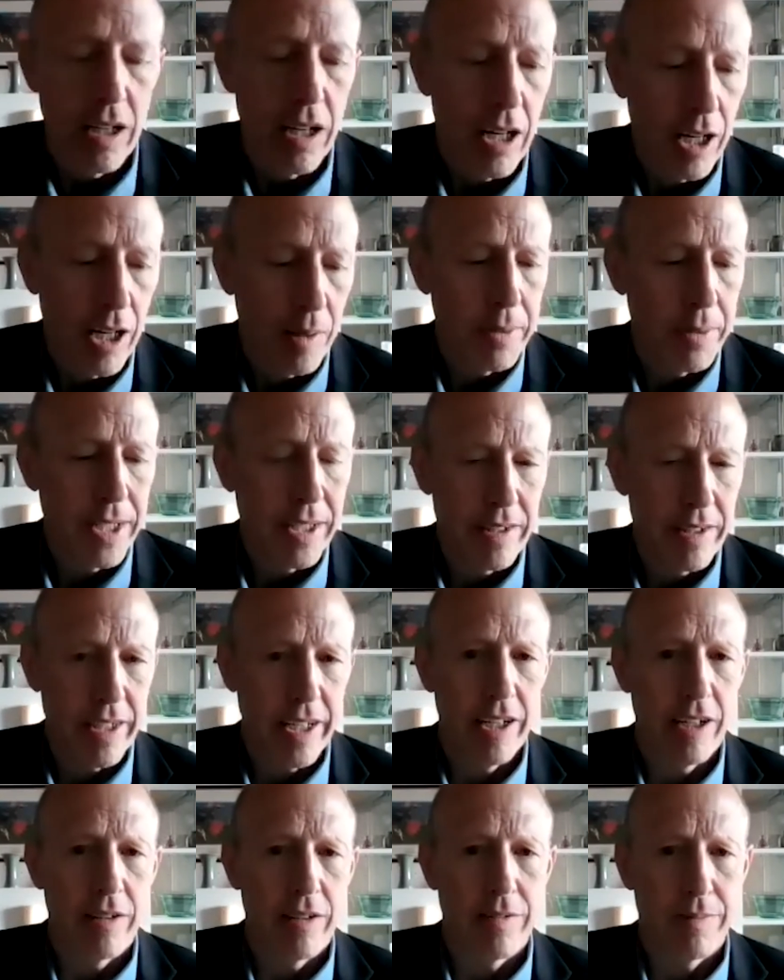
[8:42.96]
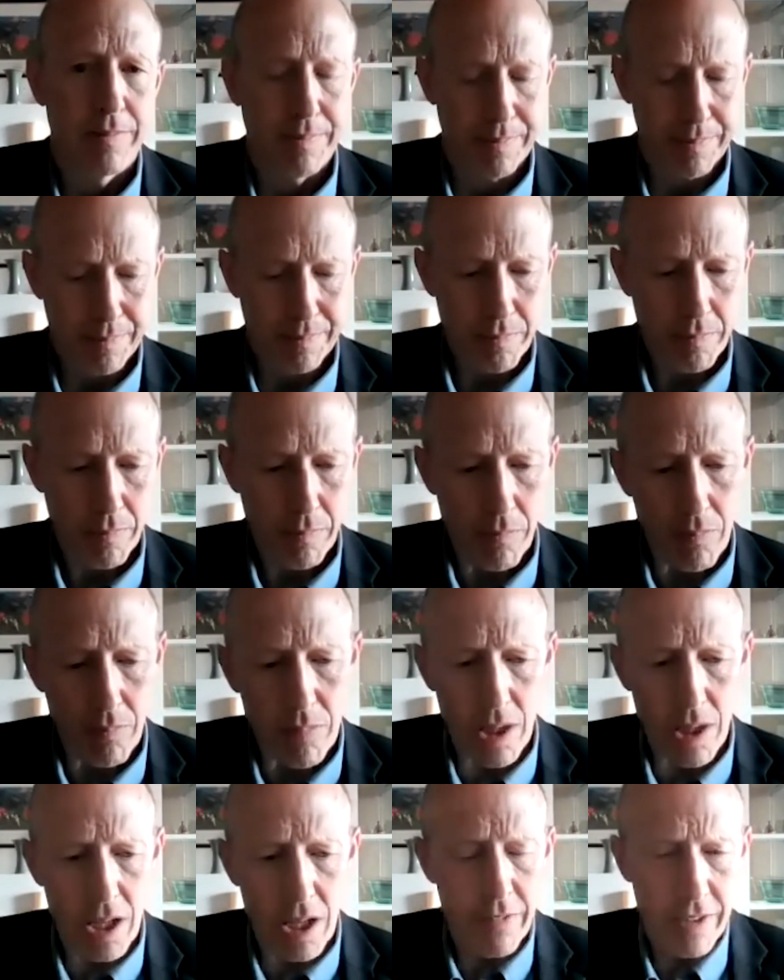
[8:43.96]
and
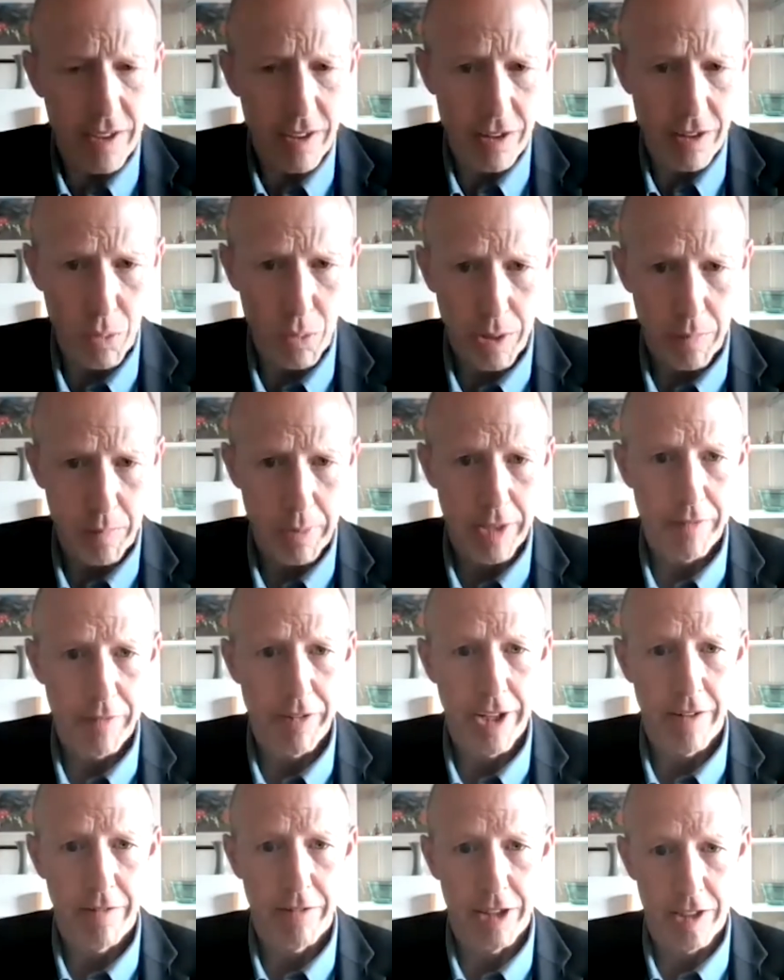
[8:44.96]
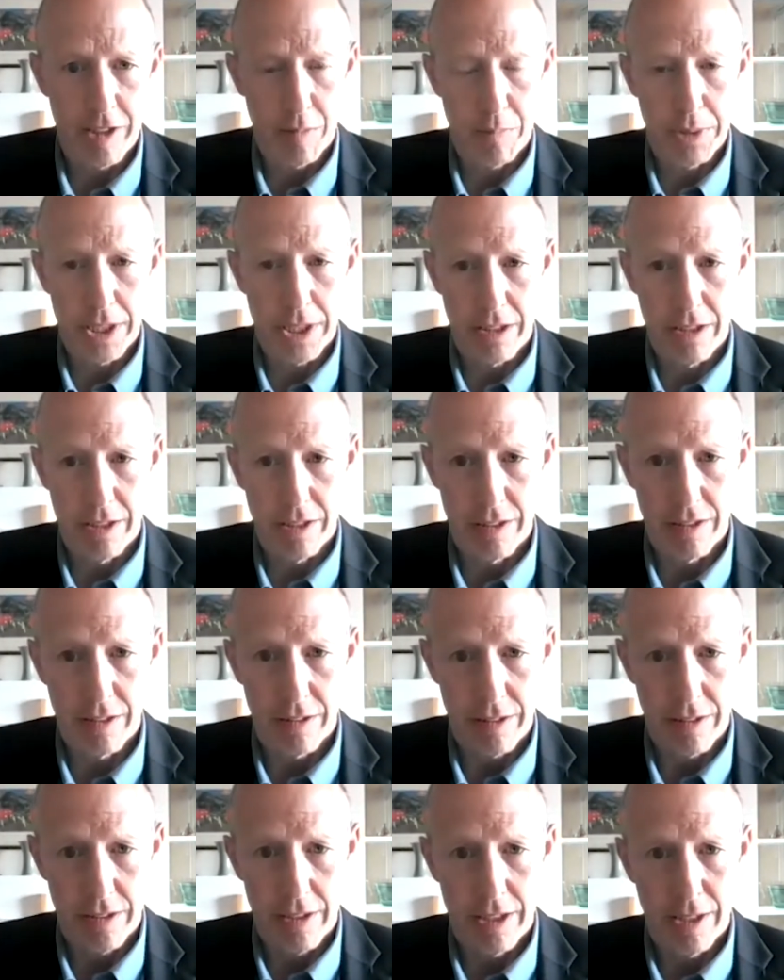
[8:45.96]
this is one of my favorites
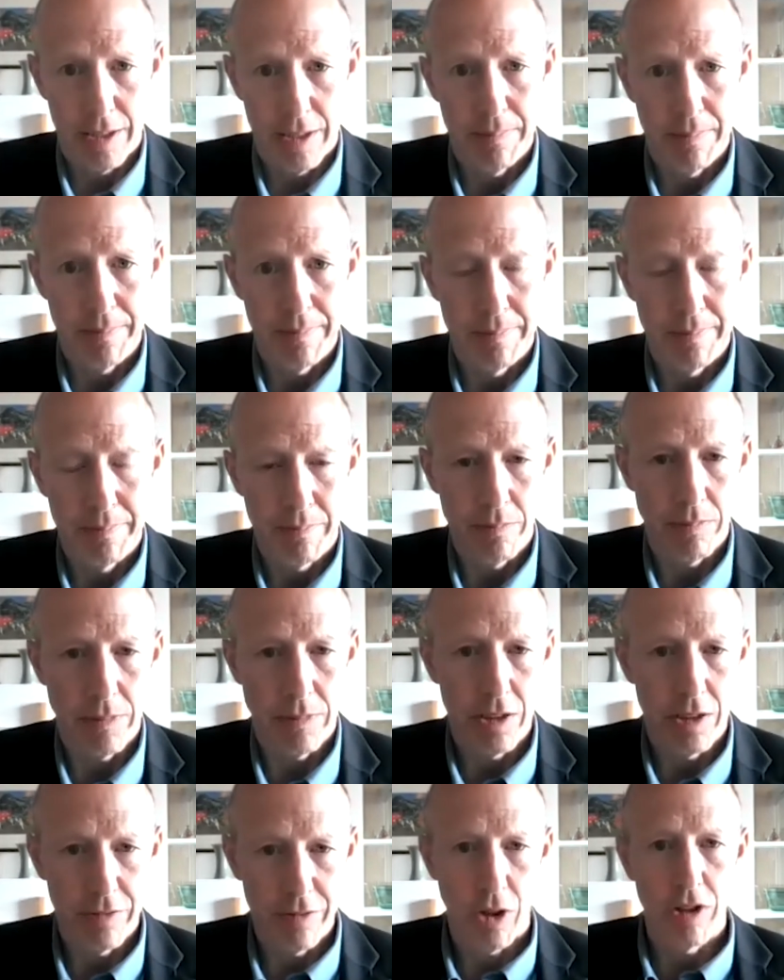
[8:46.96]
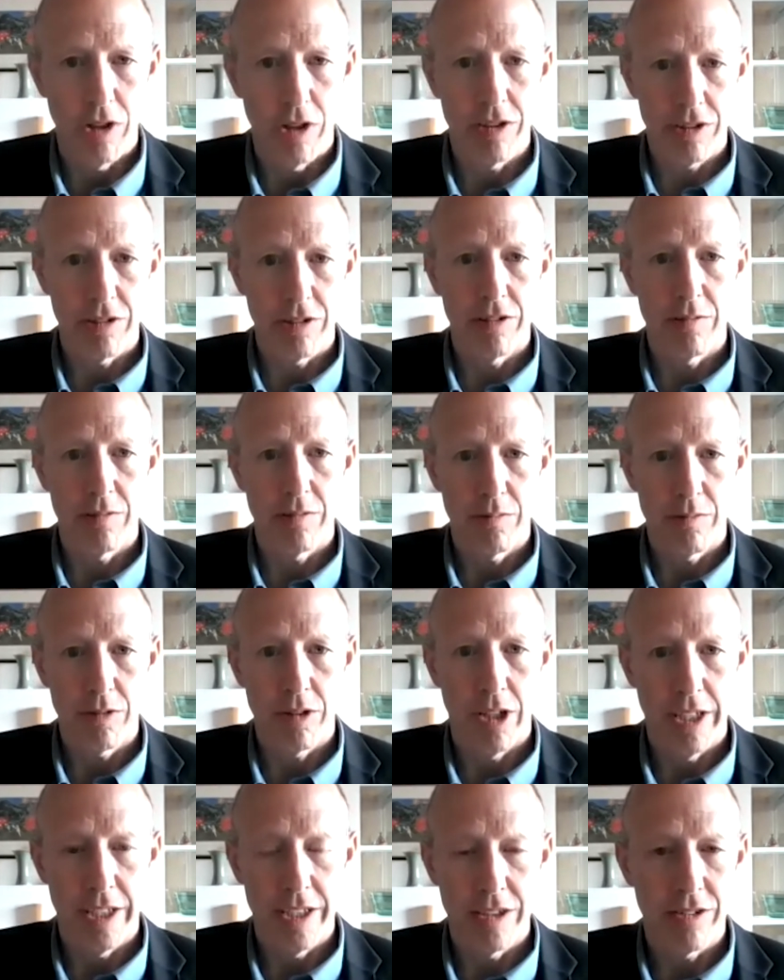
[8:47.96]
because Forrester
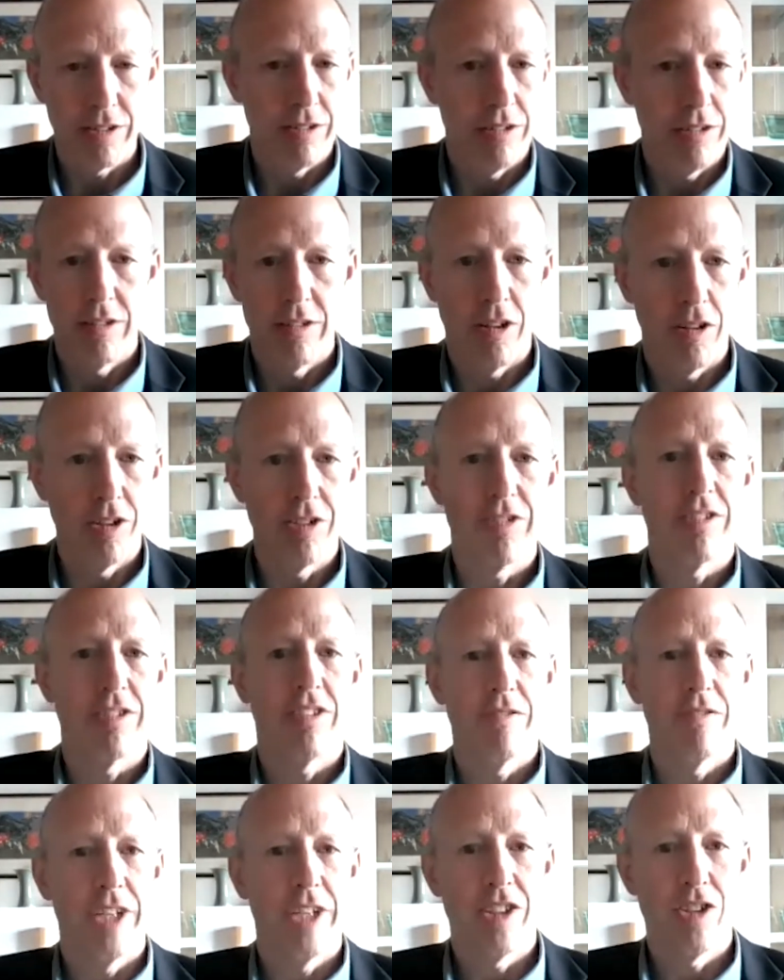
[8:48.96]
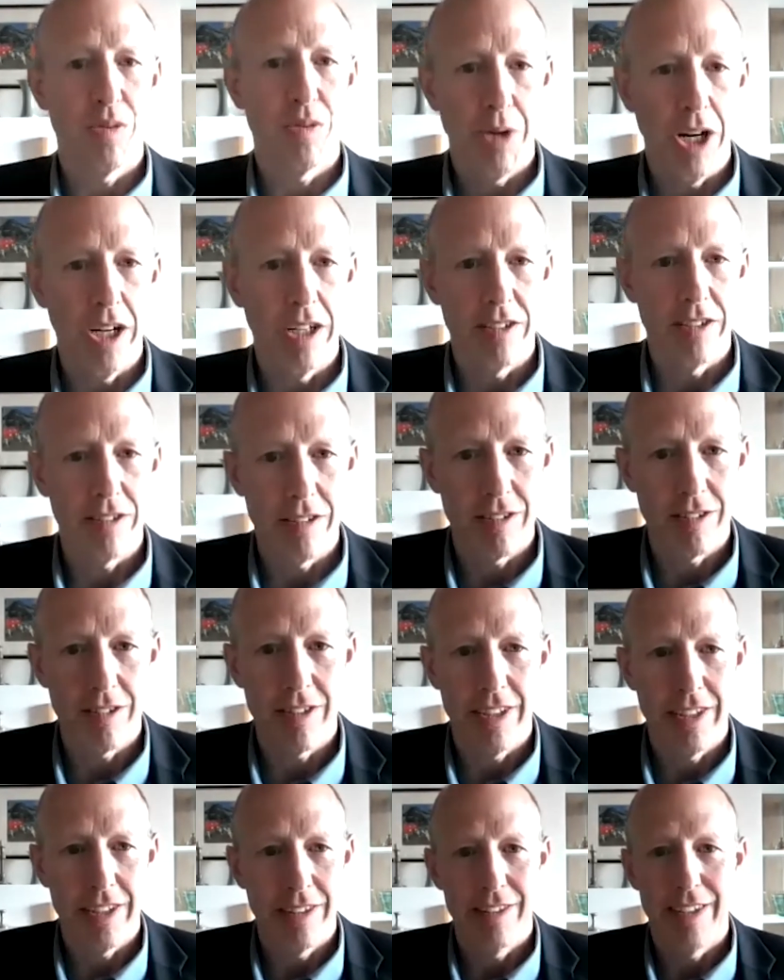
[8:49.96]
clients are the largest of enterprises,
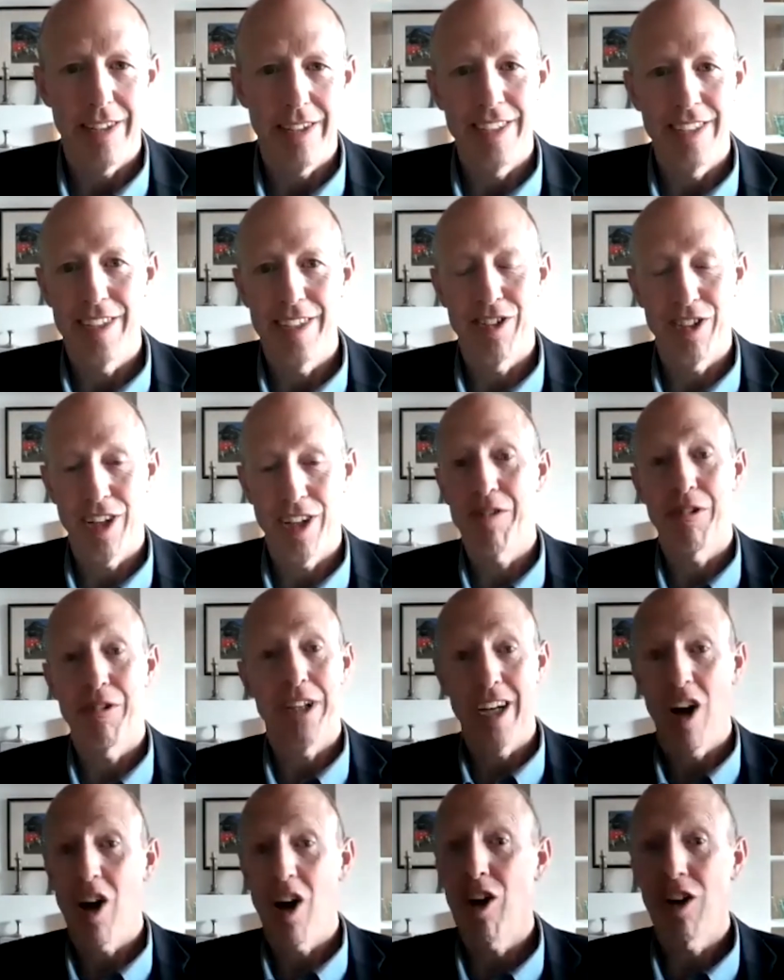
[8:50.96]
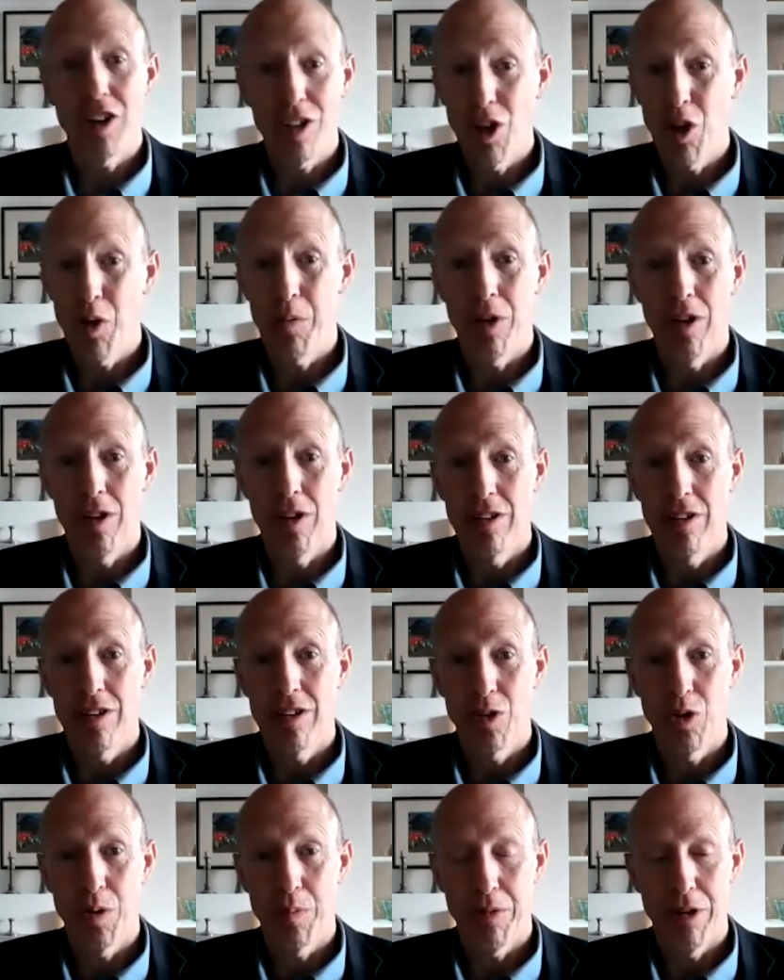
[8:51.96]
and they generally are global
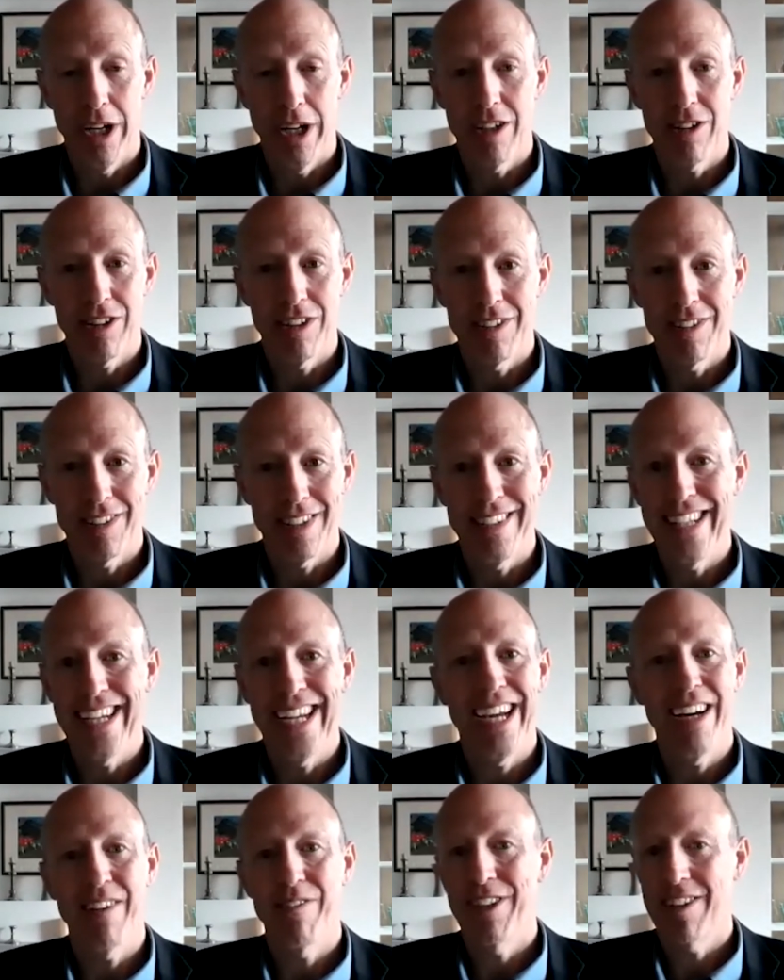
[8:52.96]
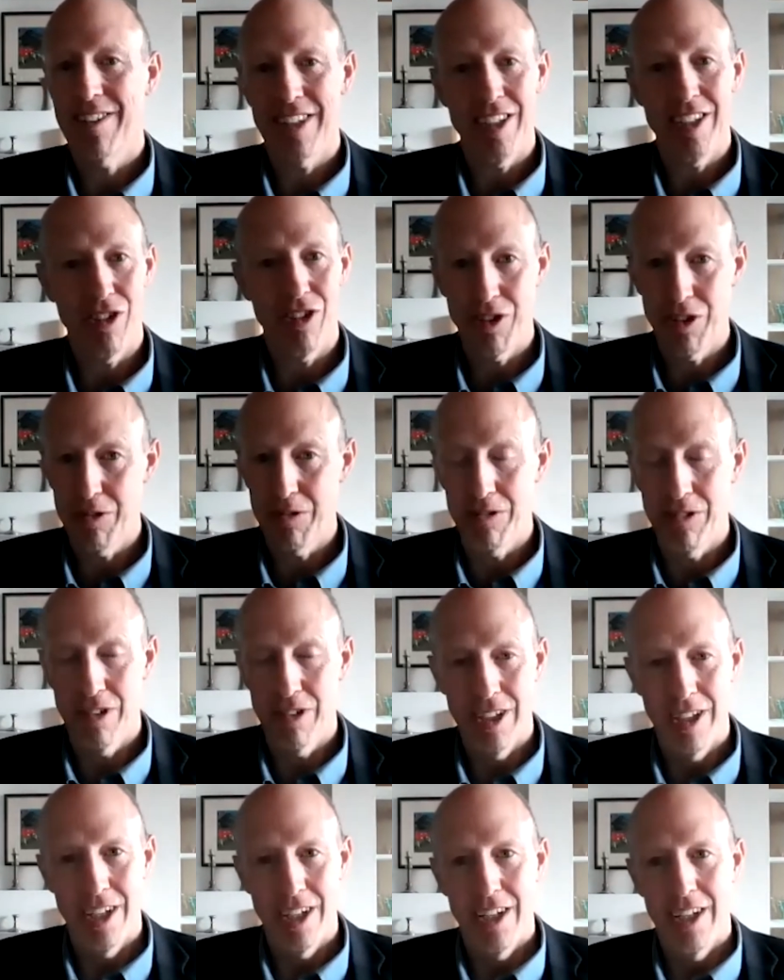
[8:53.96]
corporations, and they have this issue
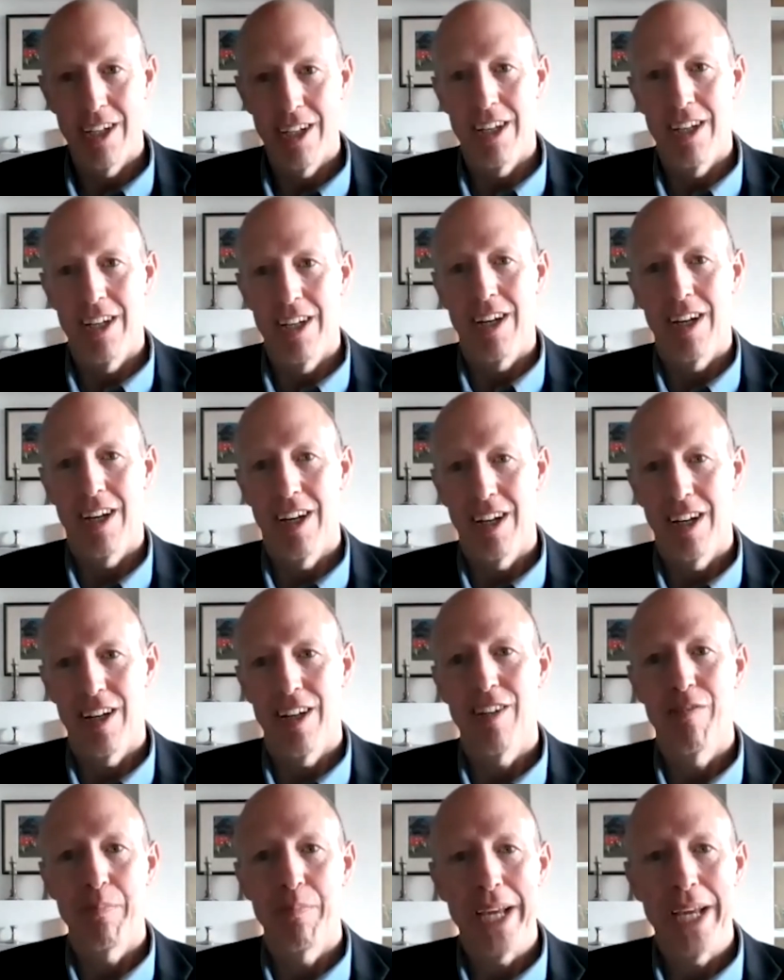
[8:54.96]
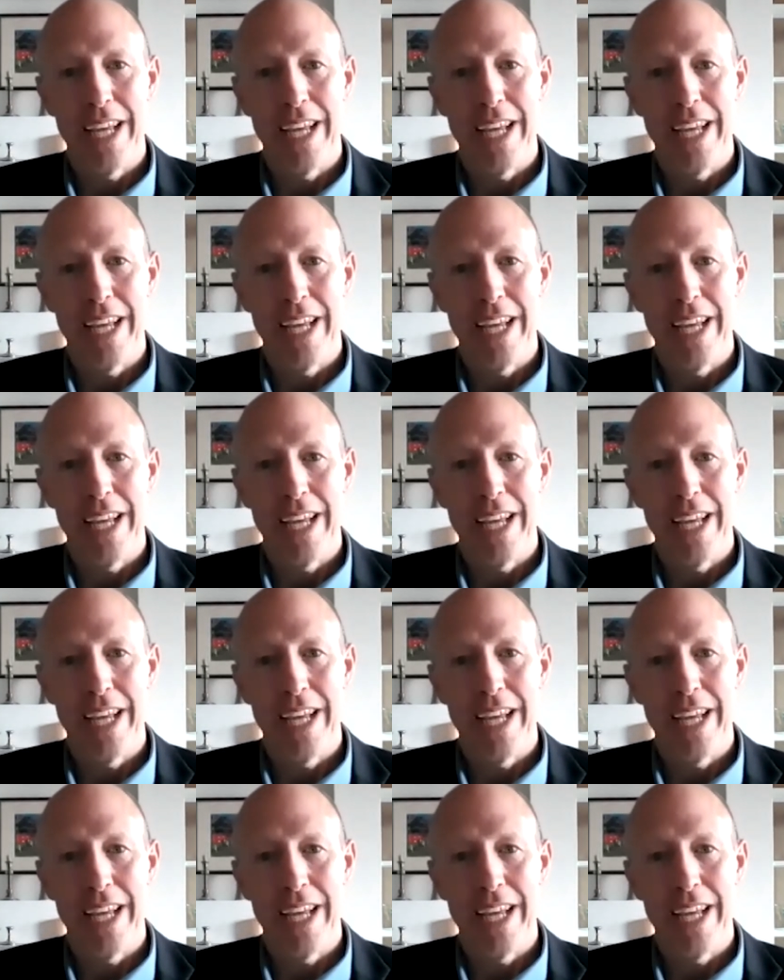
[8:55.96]
of